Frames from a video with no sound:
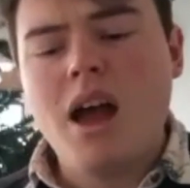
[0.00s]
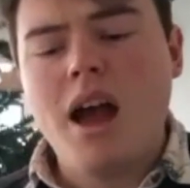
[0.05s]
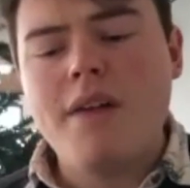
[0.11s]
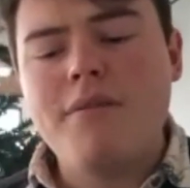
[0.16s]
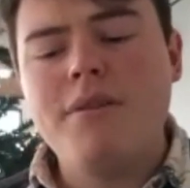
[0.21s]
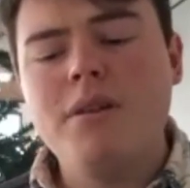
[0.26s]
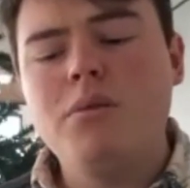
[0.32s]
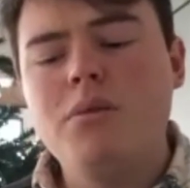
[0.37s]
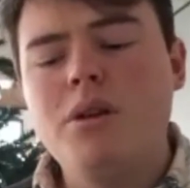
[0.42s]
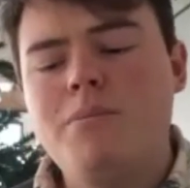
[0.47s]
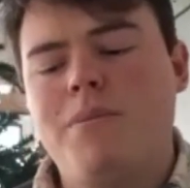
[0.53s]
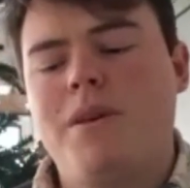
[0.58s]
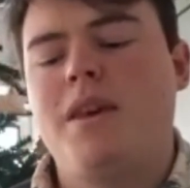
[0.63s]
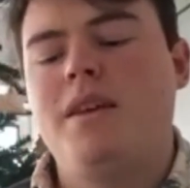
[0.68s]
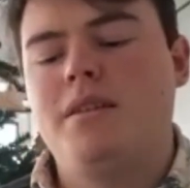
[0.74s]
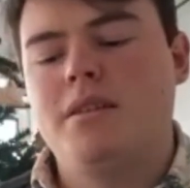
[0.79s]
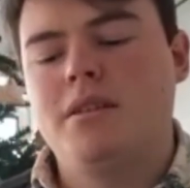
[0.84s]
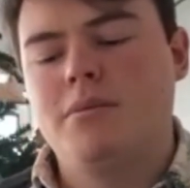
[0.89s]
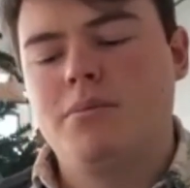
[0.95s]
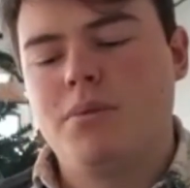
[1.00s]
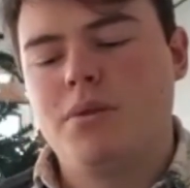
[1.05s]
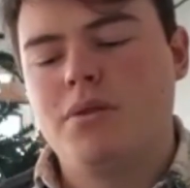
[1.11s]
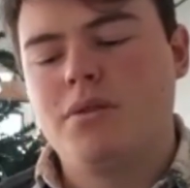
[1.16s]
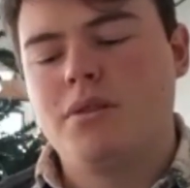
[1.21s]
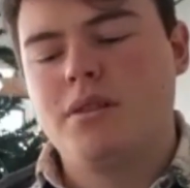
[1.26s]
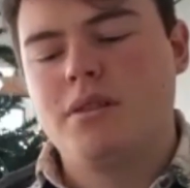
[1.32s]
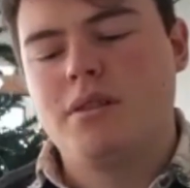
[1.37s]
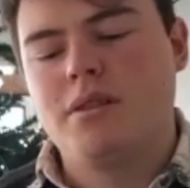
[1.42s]
I think we peeked at the
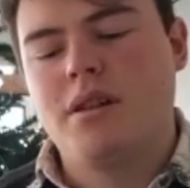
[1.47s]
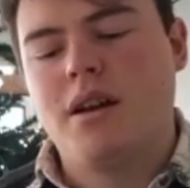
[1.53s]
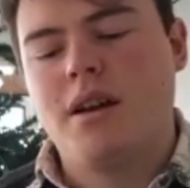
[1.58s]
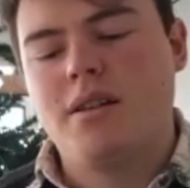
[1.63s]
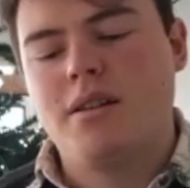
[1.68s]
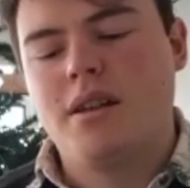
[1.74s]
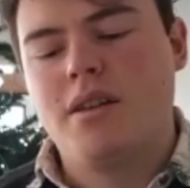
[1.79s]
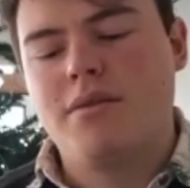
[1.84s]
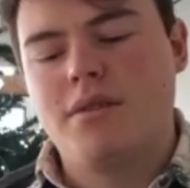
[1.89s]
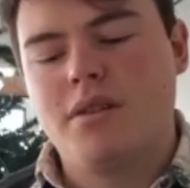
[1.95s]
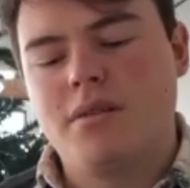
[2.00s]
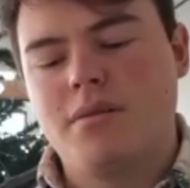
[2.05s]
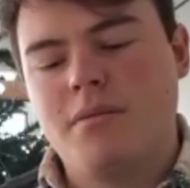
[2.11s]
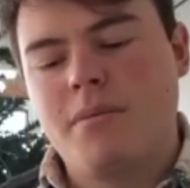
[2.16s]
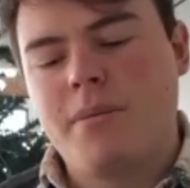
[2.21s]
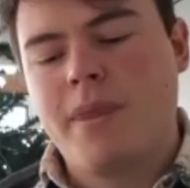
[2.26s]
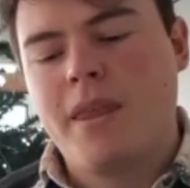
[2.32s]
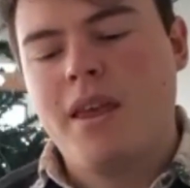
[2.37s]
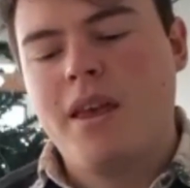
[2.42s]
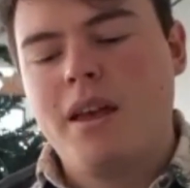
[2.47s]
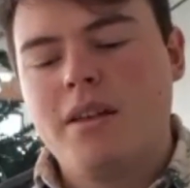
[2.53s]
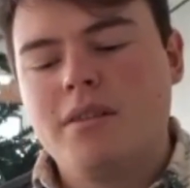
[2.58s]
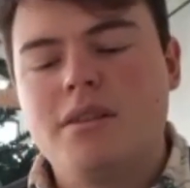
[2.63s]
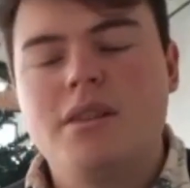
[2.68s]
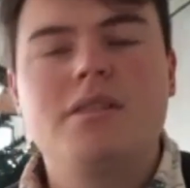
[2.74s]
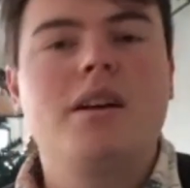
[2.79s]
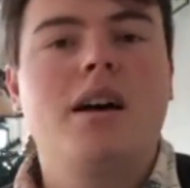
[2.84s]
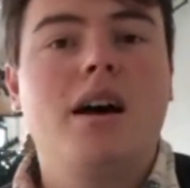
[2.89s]
butcher's, sighed another.
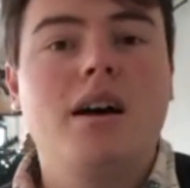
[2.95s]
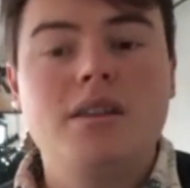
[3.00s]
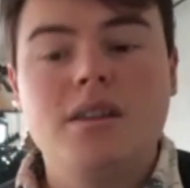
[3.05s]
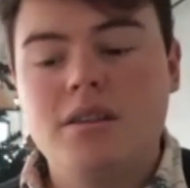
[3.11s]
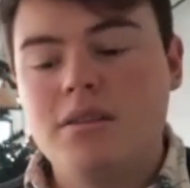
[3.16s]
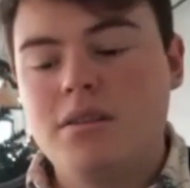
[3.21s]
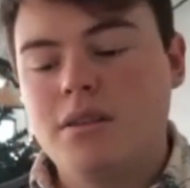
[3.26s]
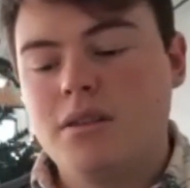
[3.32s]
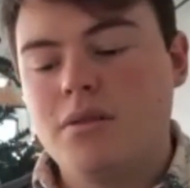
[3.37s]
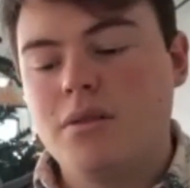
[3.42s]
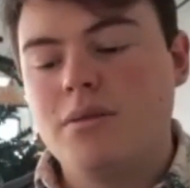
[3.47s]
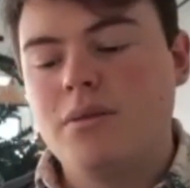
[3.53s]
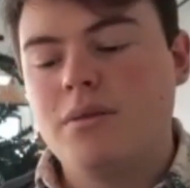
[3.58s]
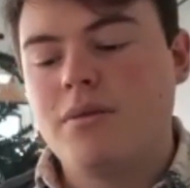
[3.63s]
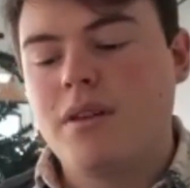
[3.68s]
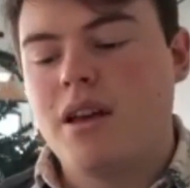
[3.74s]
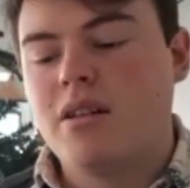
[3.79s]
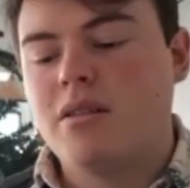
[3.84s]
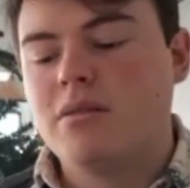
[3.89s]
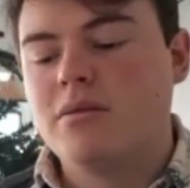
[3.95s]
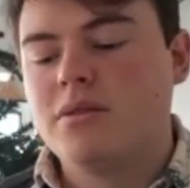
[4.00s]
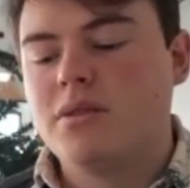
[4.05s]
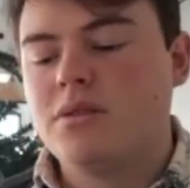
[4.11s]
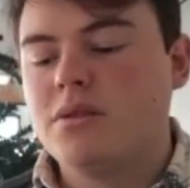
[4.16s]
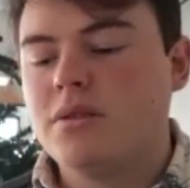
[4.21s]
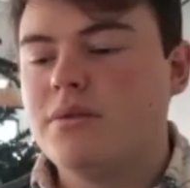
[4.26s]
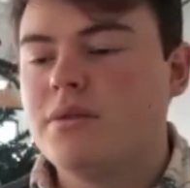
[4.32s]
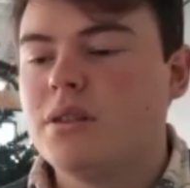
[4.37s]
Disheartened, the group of elves
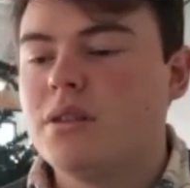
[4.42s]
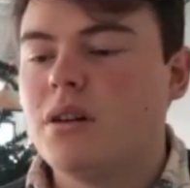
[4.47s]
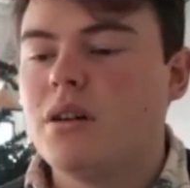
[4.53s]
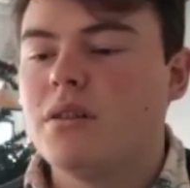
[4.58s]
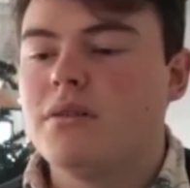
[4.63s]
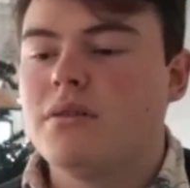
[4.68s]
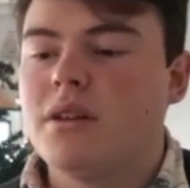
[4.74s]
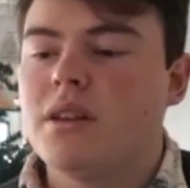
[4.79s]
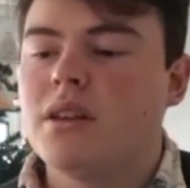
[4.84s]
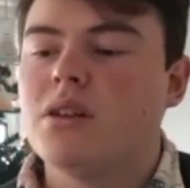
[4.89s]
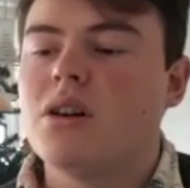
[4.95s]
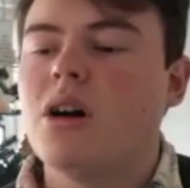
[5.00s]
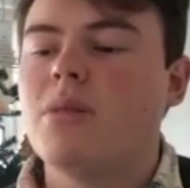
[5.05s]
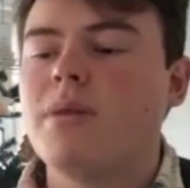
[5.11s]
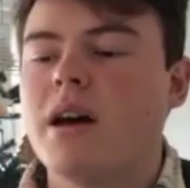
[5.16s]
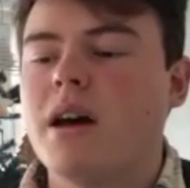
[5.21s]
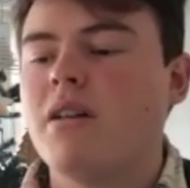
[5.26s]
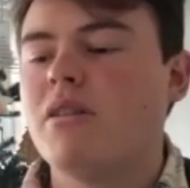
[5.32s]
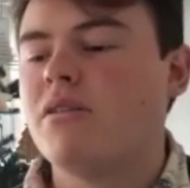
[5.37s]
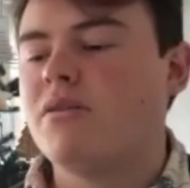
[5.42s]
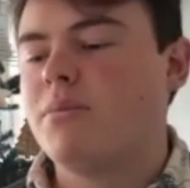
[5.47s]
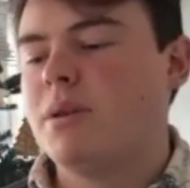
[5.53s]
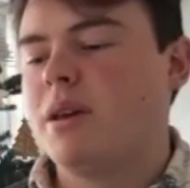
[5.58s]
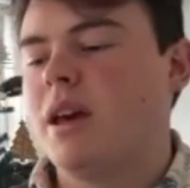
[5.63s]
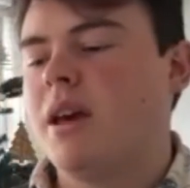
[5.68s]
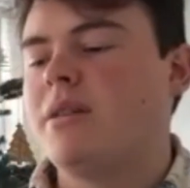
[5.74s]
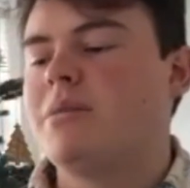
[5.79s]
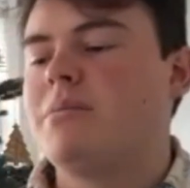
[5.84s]
drifted off, and the copper elf
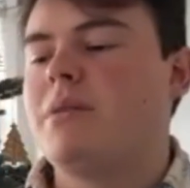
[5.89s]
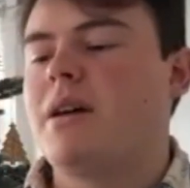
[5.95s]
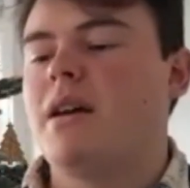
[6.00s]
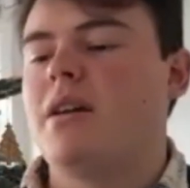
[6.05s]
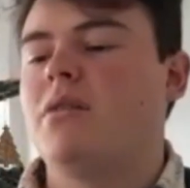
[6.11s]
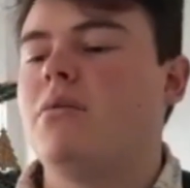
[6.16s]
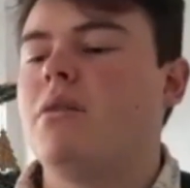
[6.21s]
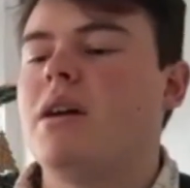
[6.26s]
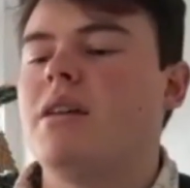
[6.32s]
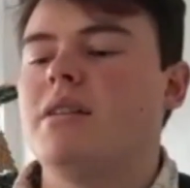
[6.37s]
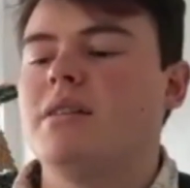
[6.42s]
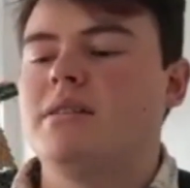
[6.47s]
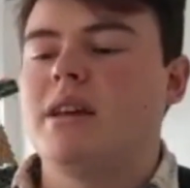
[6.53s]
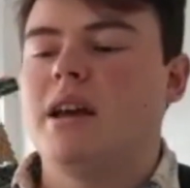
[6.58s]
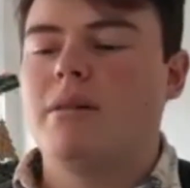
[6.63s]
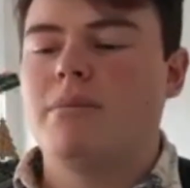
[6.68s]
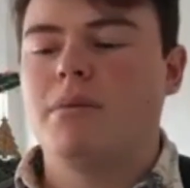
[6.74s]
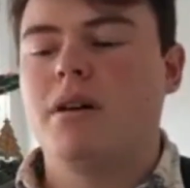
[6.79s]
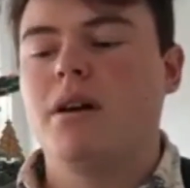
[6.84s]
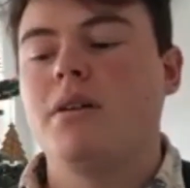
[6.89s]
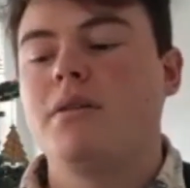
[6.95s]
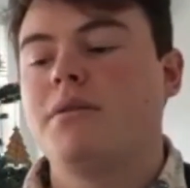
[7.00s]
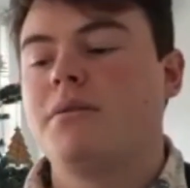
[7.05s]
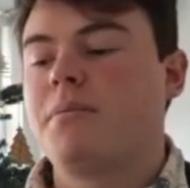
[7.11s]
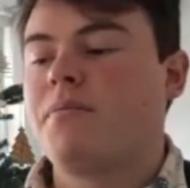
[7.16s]
began to pack away the sackpipe.